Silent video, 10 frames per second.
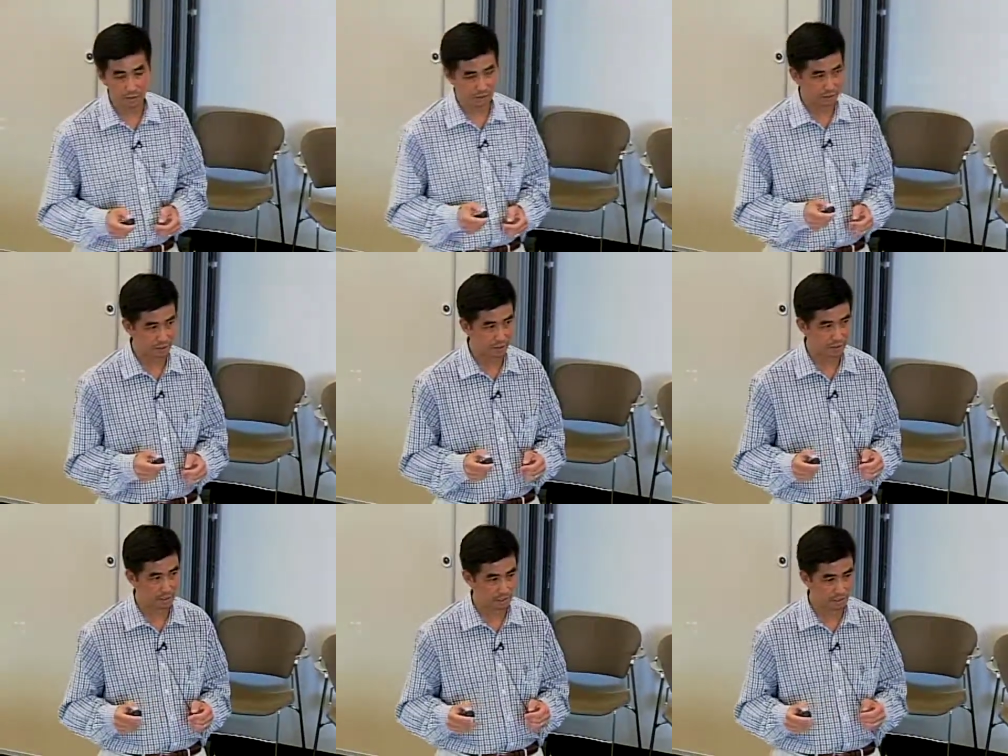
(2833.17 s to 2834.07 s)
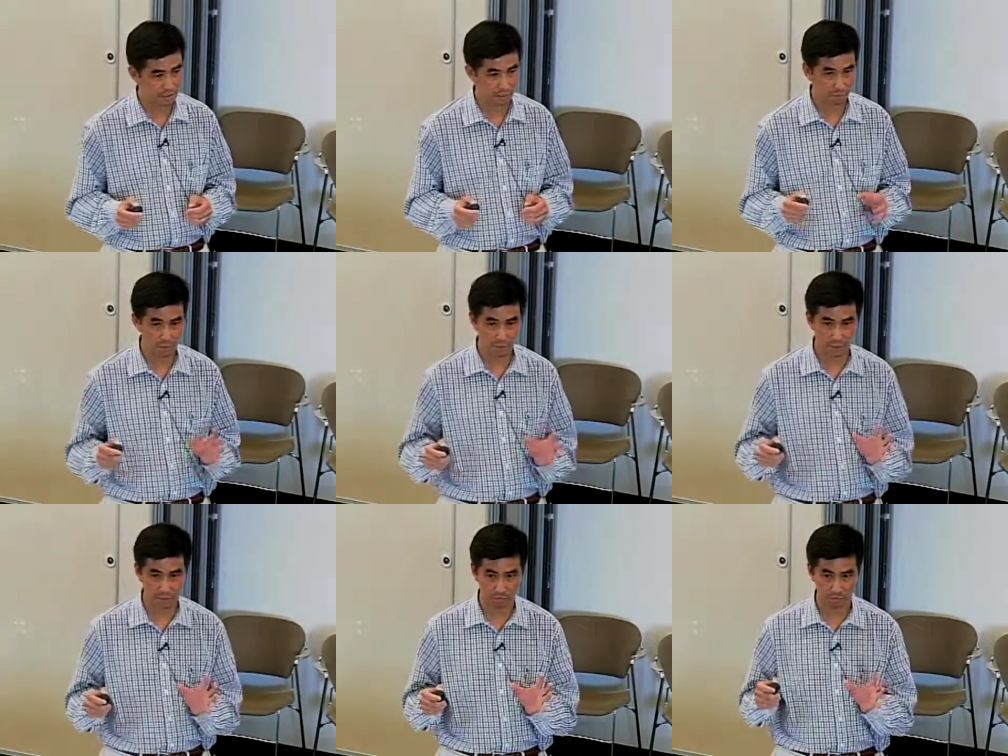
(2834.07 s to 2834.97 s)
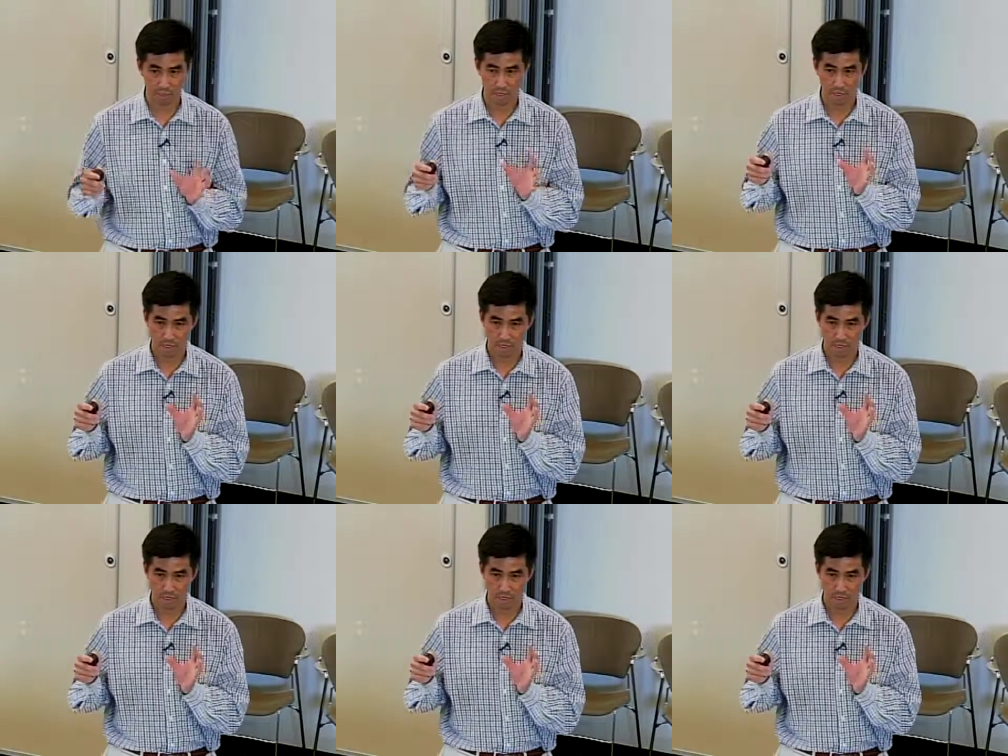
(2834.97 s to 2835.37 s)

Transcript: So, so there are some approaches where